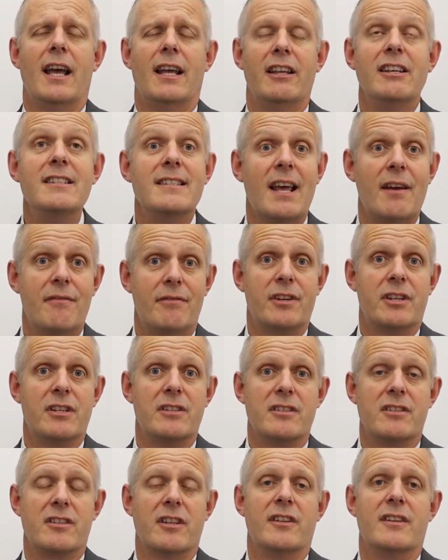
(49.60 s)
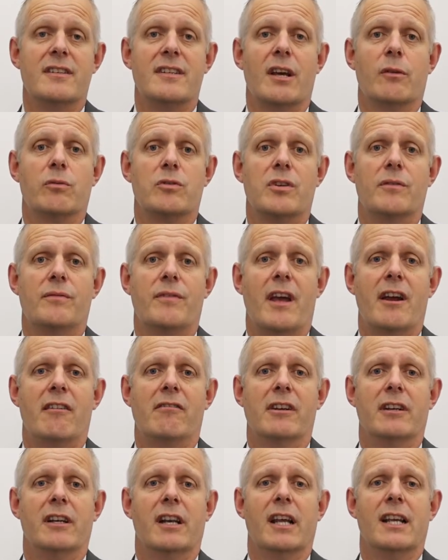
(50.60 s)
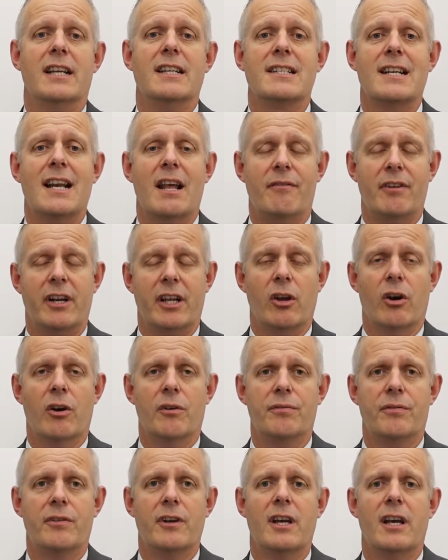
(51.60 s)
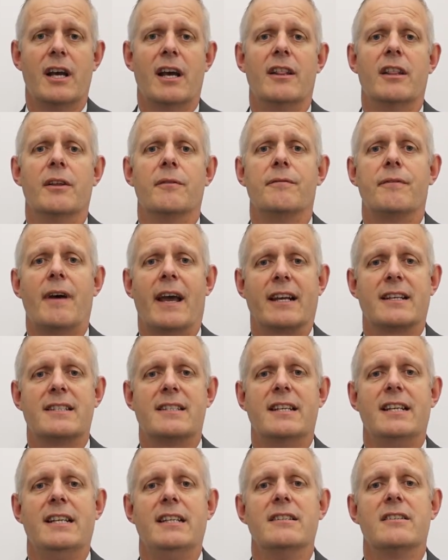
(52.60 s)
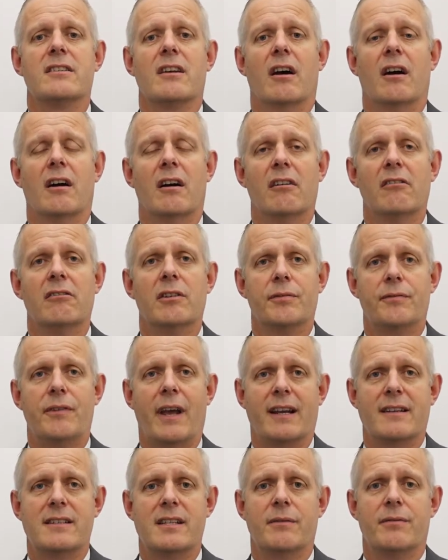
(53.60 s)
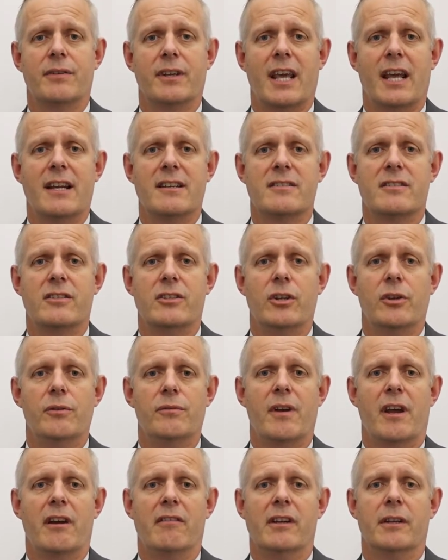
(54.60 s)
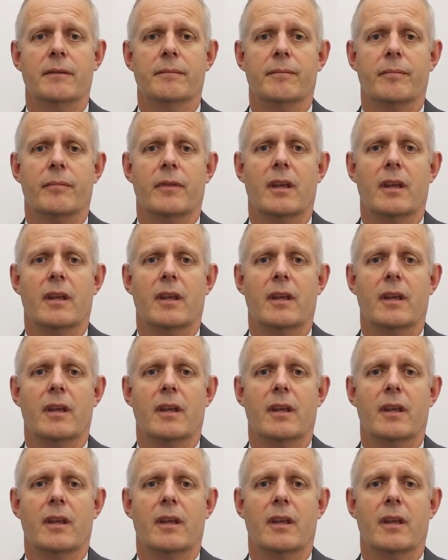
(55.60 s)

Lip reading: is evidence that the Delta variant is levelling off and that vaccines are effective against the new variant.